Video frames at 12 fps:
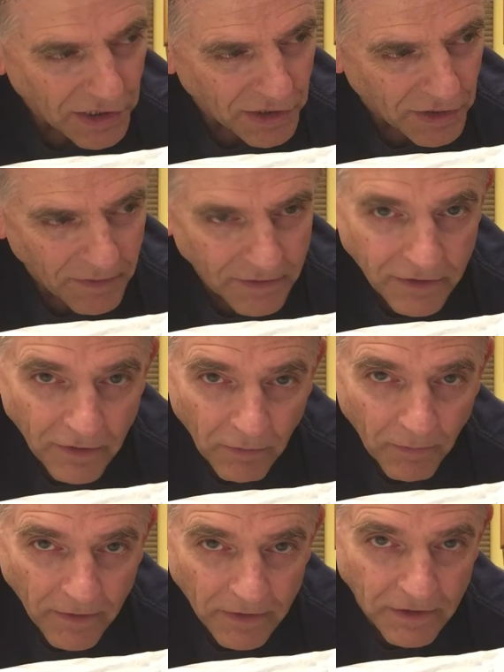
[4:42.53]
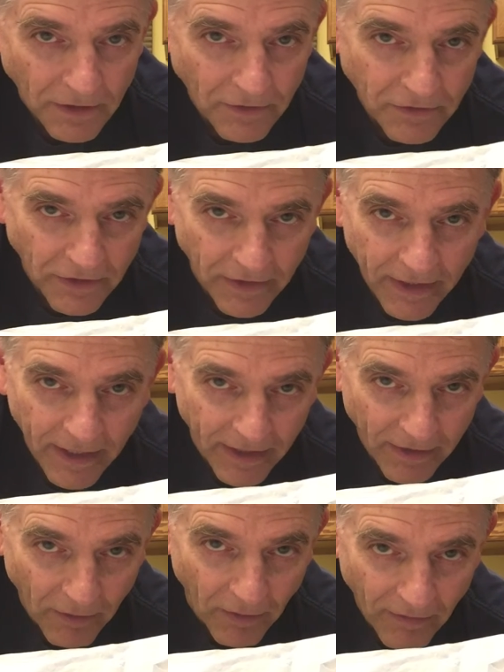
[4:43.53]
there is no real solution that I
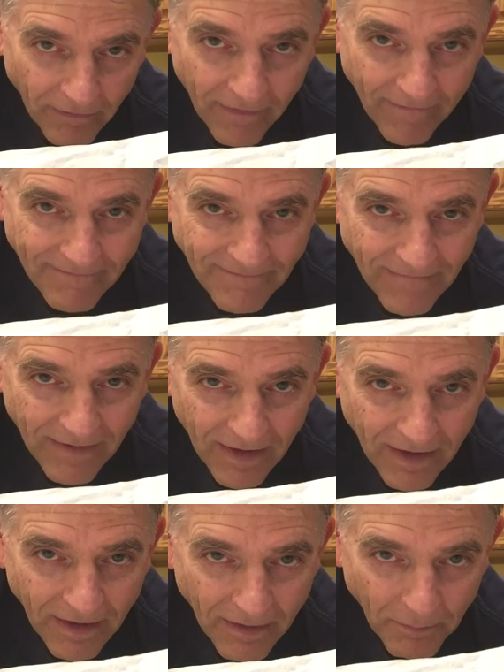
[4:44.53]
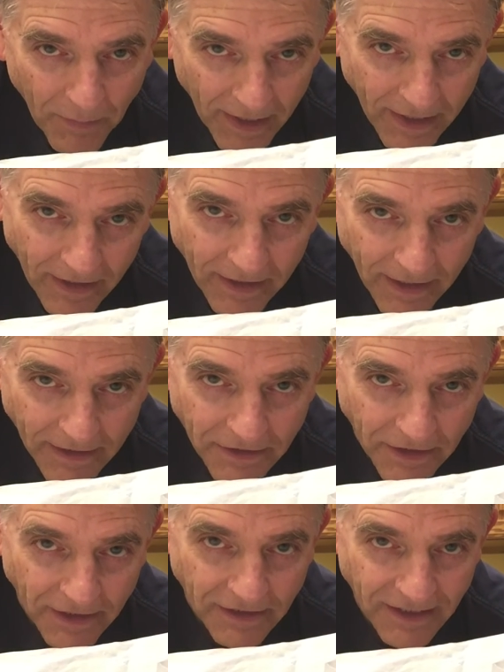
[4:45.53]
know of. My
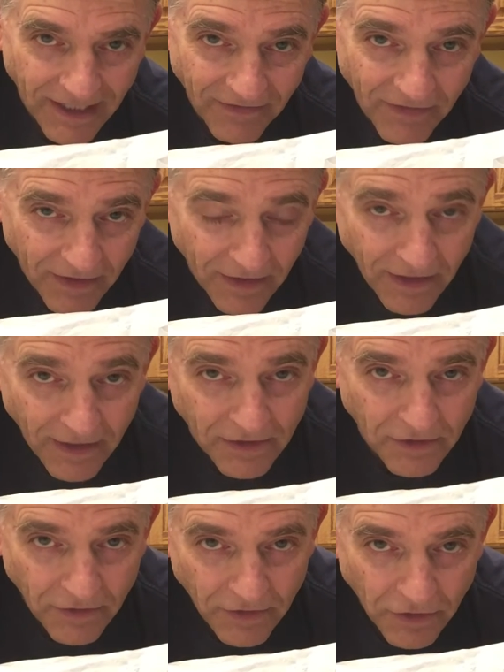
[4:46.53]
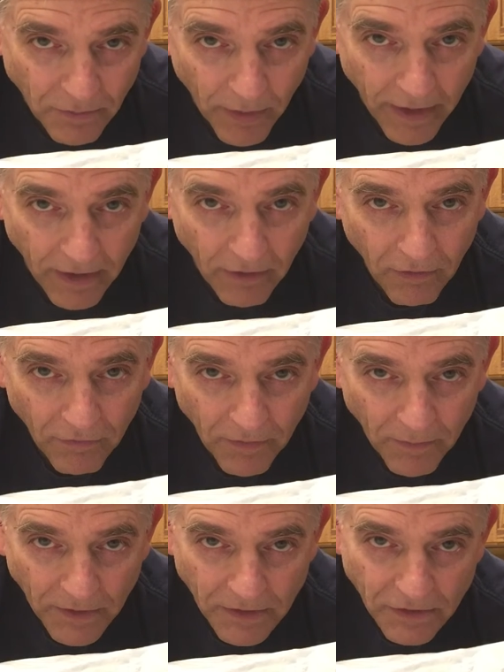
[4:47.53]
contention is, even as soon as you bring it home
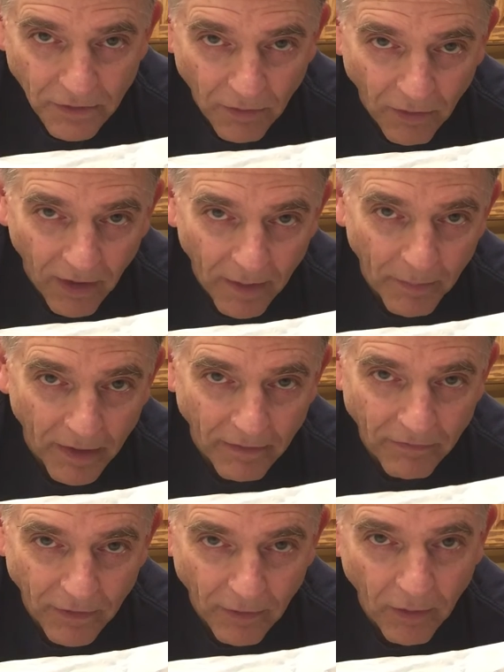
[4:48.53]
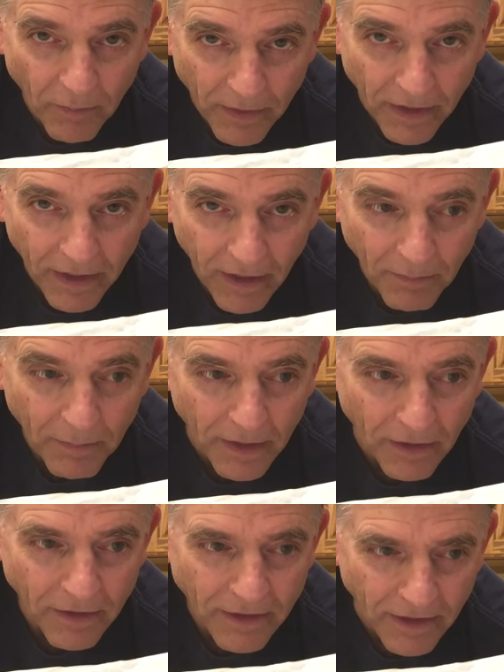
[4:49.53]
from the store, I bet if you opened it up
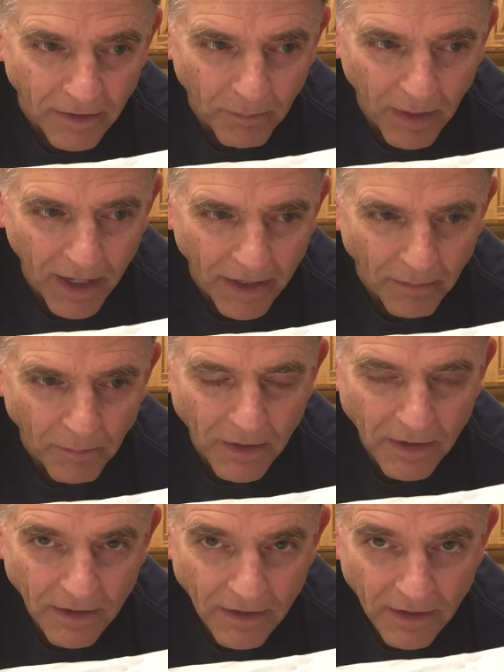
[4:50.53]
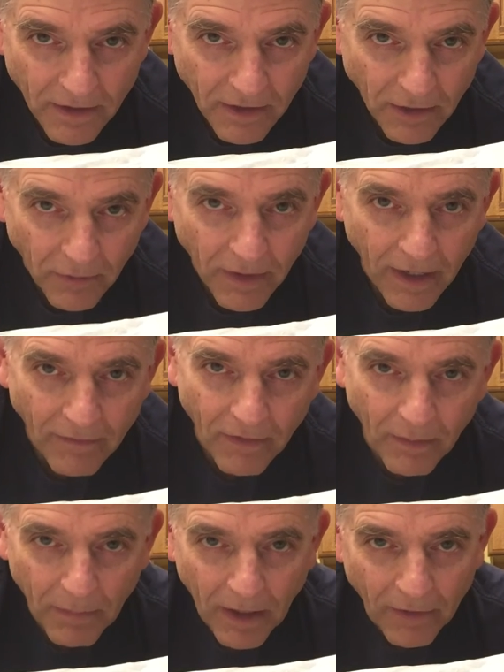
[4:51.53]
and looked in the bottom, you would have
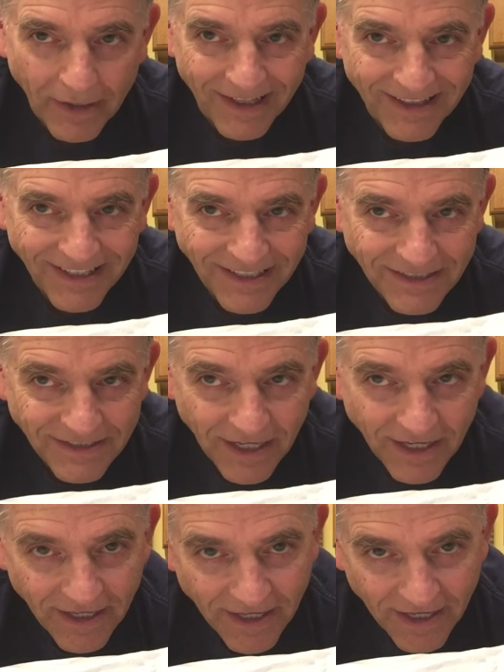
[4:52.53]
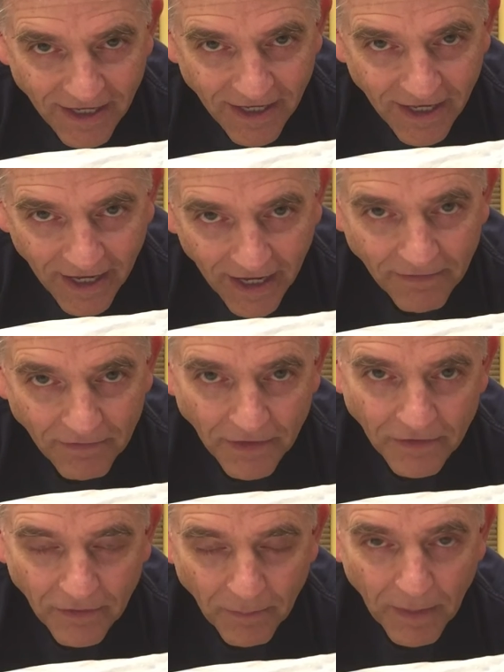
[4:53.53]
about at least half
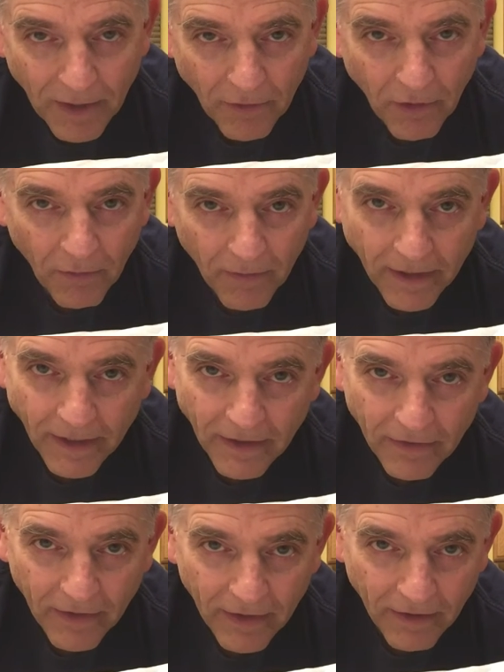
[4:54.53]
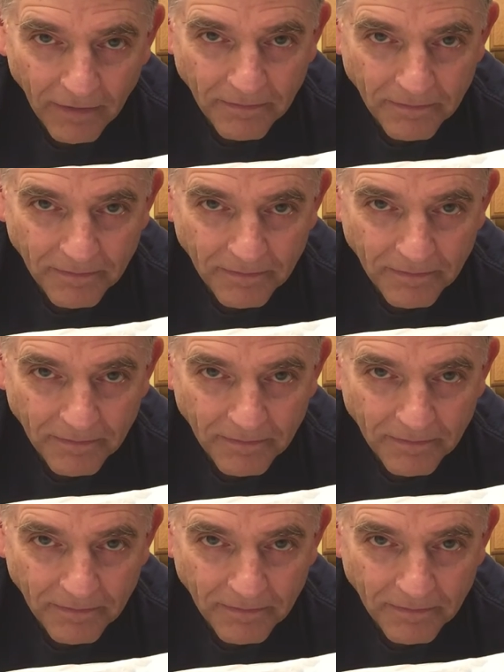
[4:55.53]
this amount already in there.